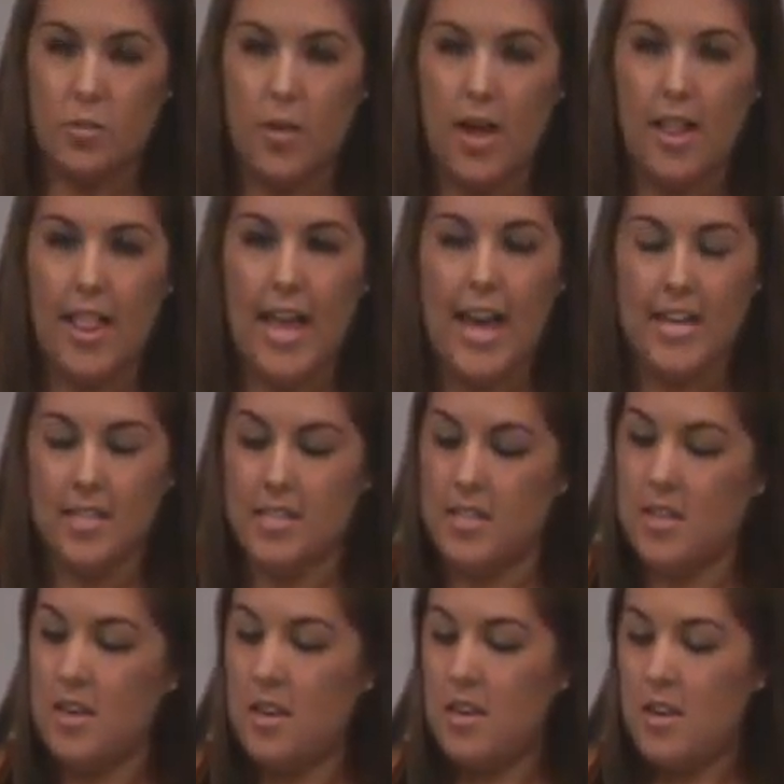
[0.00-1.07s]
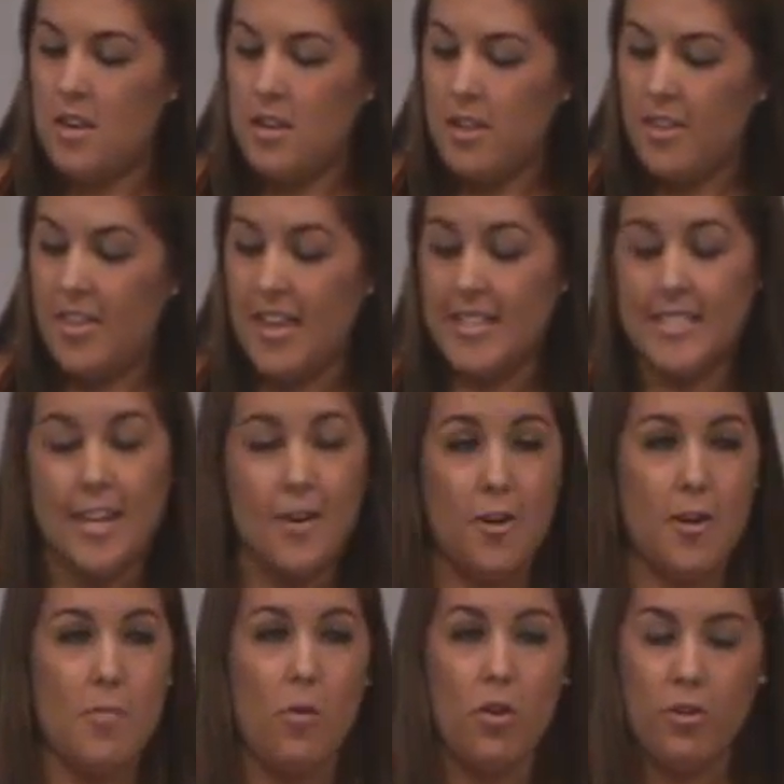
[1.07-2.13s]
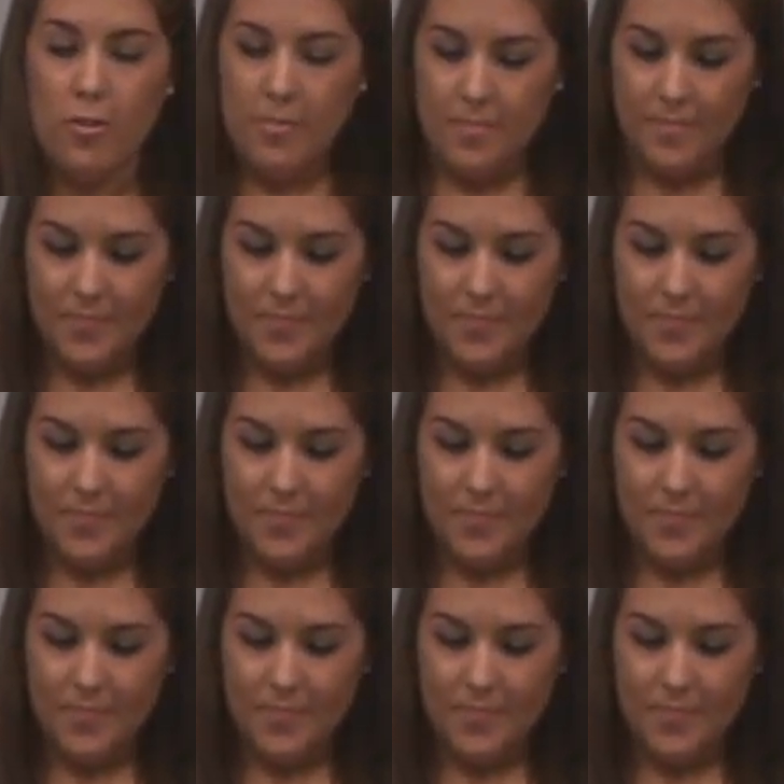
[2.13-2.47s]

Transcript: well as things that are immoral.